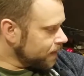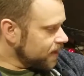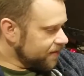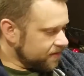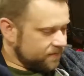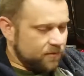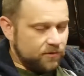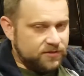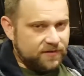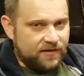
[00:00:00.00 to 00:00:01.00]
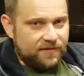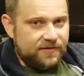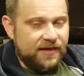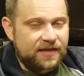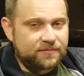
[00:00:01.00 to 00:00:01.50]
And then of course I've got
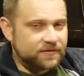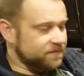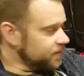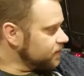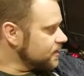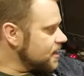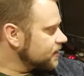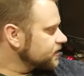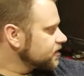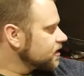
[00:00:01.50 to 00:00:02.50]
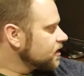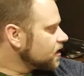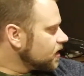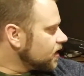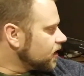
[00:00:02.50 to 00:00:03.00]
the AMD Fury X
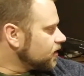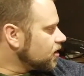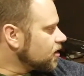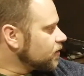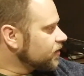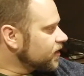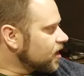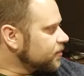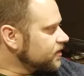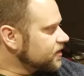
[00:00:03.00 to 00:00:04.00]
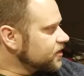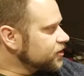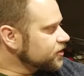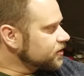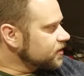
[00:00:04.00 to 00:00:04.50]
along with a couple
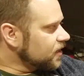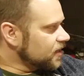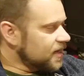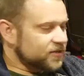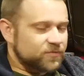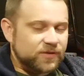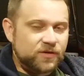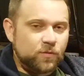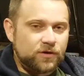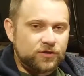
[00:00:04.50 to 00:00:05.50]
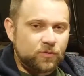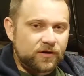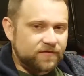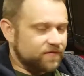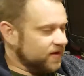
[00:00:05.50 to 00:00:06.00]
additional
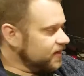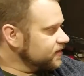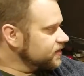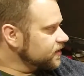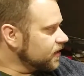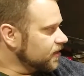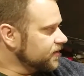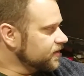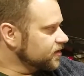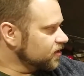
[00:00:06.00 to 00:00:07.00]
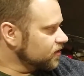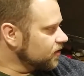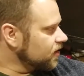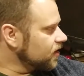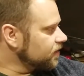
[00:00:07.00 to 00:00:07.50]
SP120 fans. These are
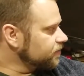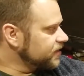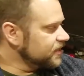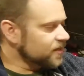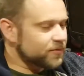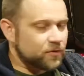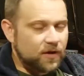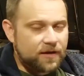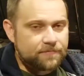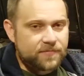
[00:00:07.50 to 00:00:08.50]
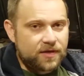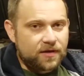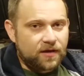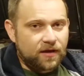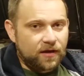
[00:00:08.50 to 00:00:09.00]
PWM
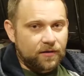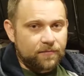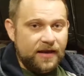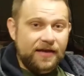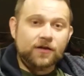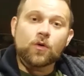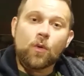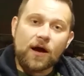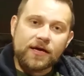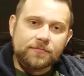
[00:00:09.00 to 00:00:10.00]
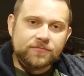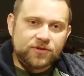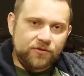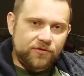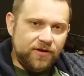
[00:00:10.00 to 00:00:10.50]
and quiet,
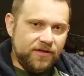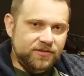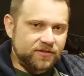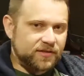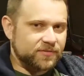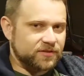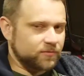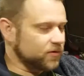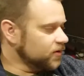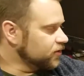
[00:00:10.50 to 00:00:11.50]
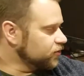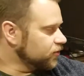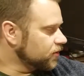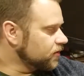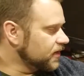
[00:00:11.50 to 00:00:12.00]
so they're nice. They'll give me some good
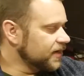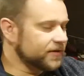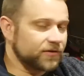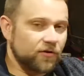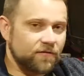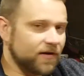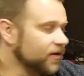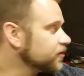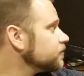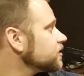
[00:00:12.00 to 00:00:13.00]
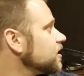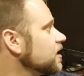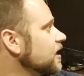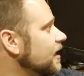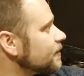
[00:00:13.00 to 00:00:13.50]
control and low volumes.
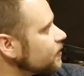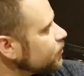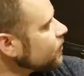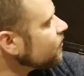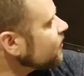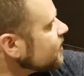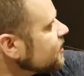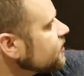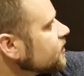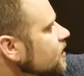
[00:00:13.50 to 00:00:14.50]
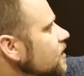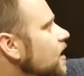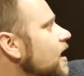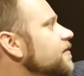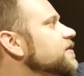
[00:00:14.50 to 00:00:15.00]
And I'm going to put these on the